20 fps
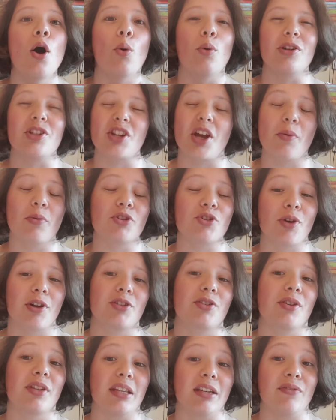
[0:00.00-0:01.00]
which I will try
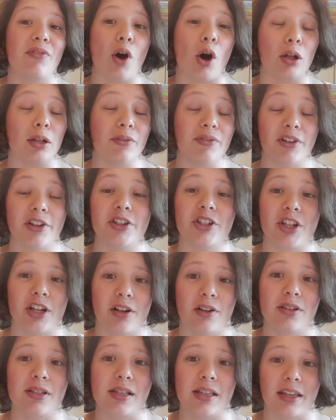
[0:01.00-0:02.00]
to leave all of their
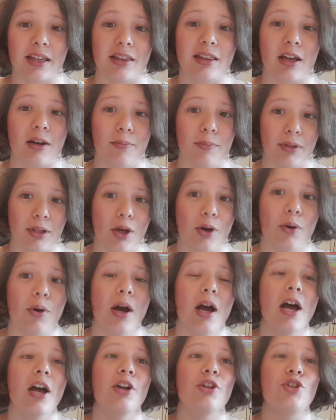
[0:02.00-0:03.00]
channels linked down below,